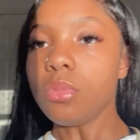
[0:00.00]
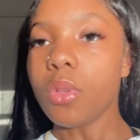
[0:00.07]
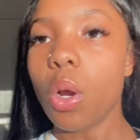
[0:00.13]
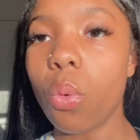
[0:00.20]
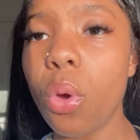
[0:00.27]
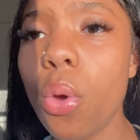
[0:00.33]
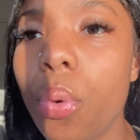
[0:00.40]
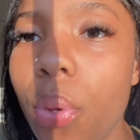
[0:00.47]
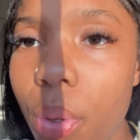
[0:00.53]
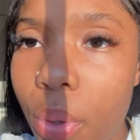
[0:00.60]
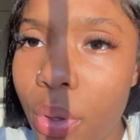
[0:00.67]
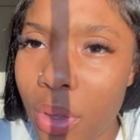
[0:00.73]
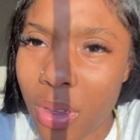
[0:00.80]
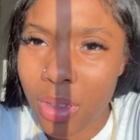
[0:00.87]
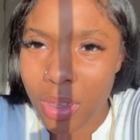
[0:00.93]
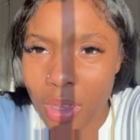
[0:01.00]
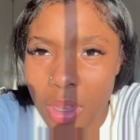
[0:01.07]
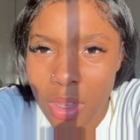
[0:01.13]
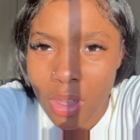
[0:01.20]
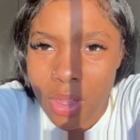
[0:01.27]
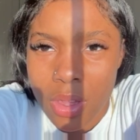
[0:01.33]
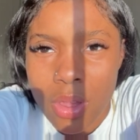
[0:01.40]
Whew.
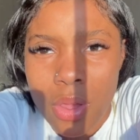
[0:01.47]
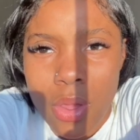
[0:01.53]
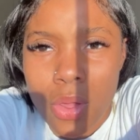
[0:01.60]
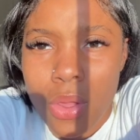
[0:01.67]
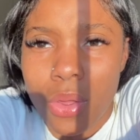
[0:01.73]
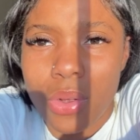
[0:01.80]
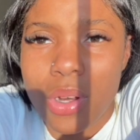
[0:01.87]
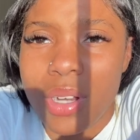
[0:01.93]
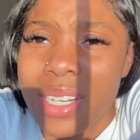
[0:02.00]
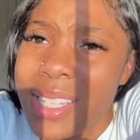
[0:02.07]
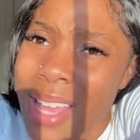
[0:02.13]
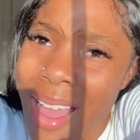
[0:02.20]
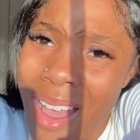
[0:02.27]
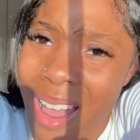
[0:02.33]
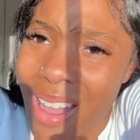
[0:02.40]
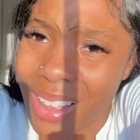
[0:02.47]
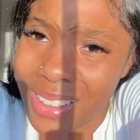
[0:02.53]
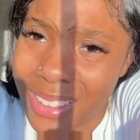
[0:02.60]
God, it's hot.